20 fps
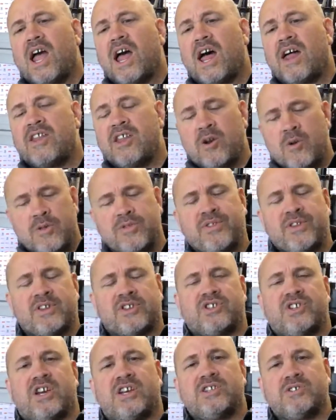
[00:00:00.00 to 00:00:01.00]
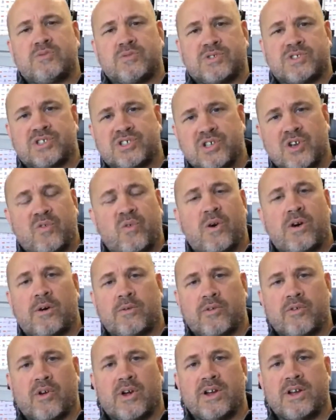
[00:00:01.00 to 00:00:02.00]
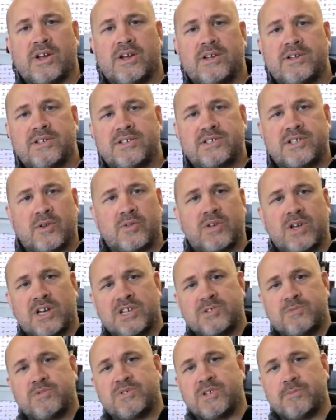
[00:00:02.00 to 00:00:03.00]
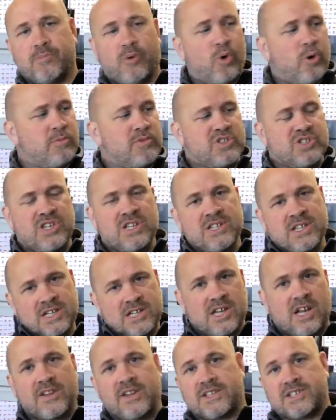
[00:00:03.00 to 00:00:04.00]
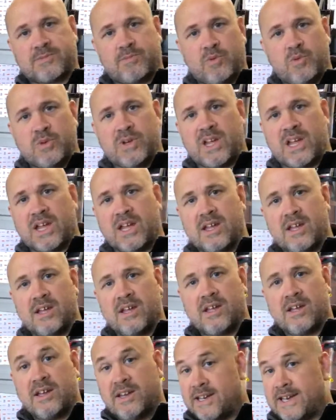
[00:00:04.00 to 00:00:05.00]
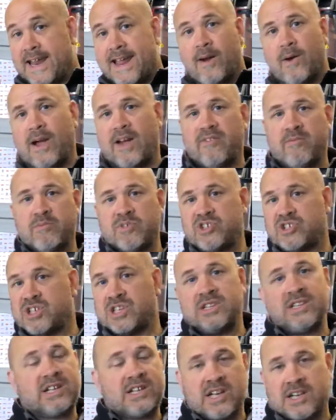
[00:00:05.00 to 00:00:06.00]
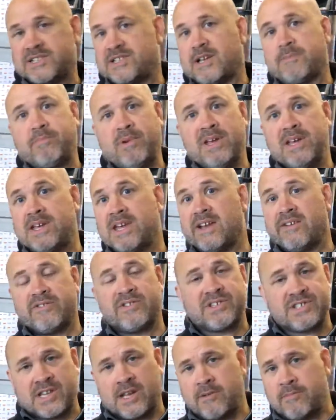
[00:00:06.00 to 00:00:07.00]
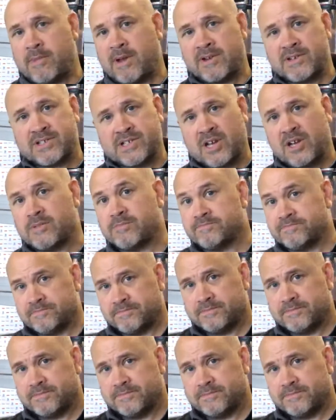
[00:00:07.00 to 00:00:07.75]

And the only thing that changed was the software upgrade. So customers that bought a machine that cut that small gear now have a machine that cuts that big gear in the same amount of time.